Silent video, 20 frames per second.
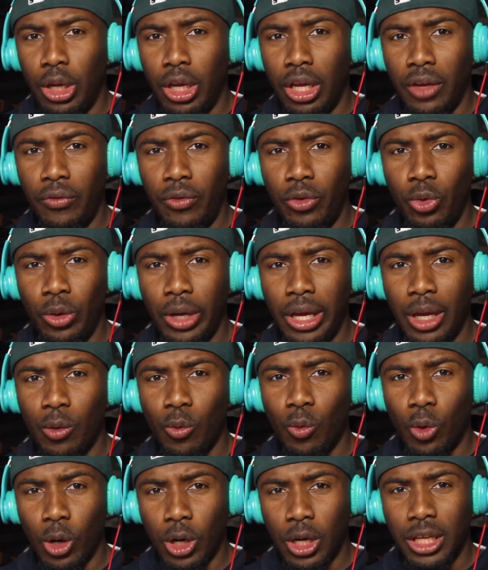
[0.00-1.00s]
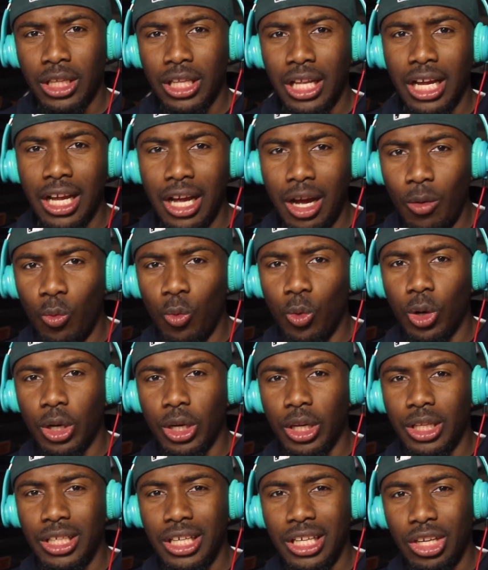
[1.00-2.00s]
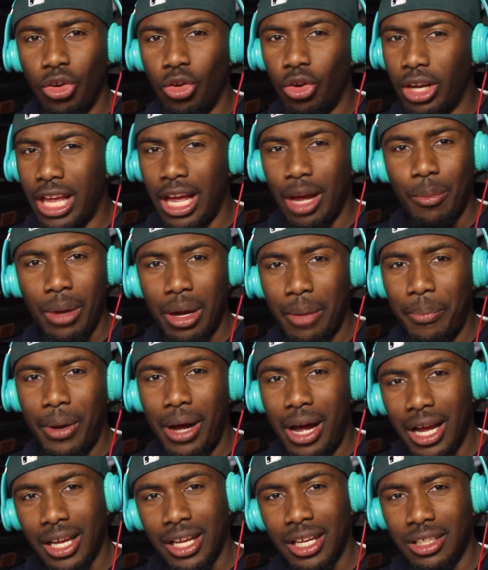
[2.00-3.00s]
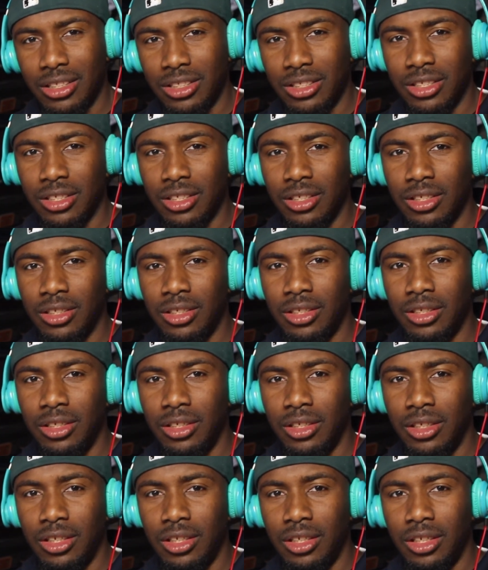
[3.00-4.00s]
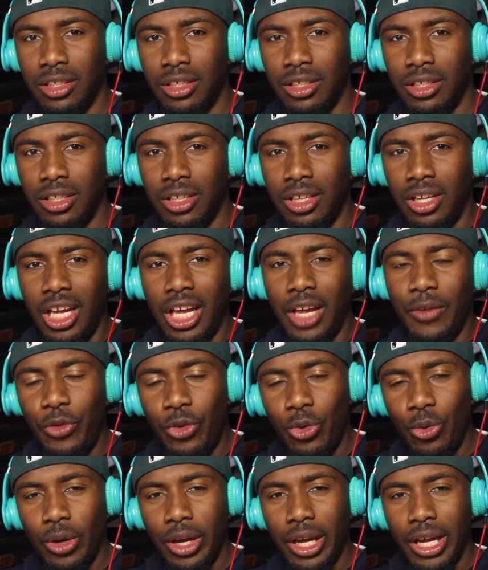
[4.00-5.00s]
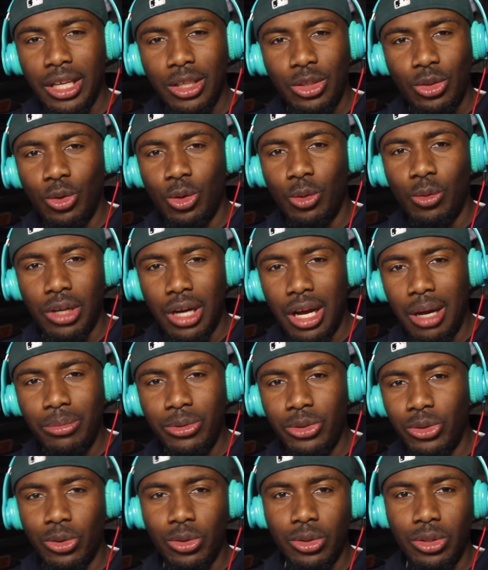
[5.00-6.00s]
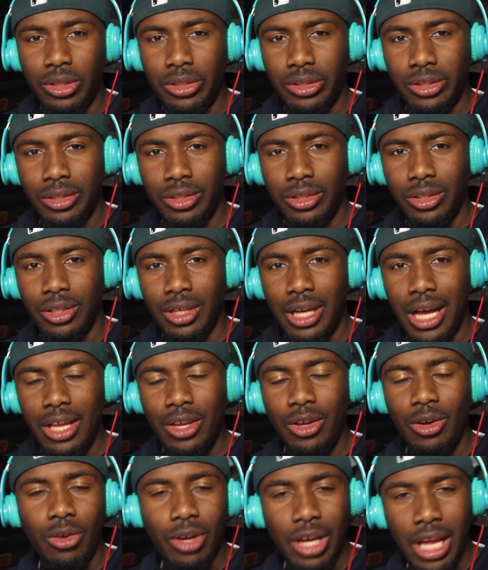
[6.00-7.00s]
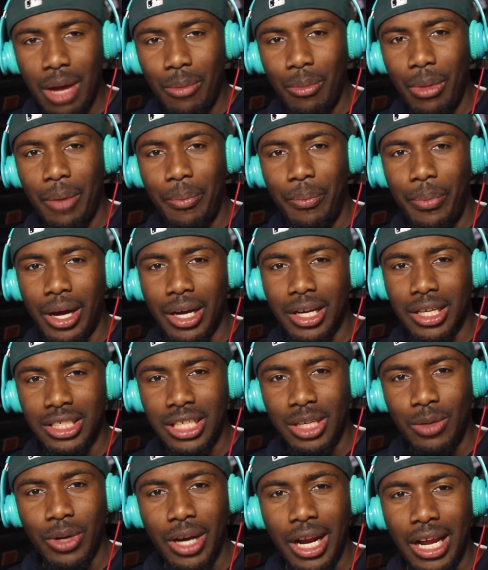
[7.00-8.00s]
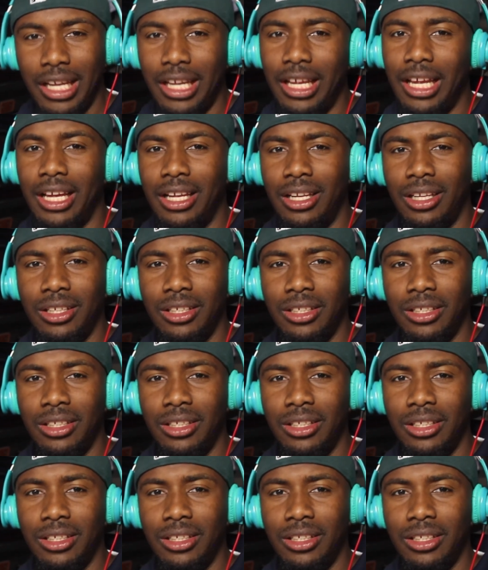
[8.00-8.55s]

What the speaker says: If you ain't working like I'm working, then don't count my pockets. If you ain't doing what I'm doing, how you gonna count my pockets? See what I get.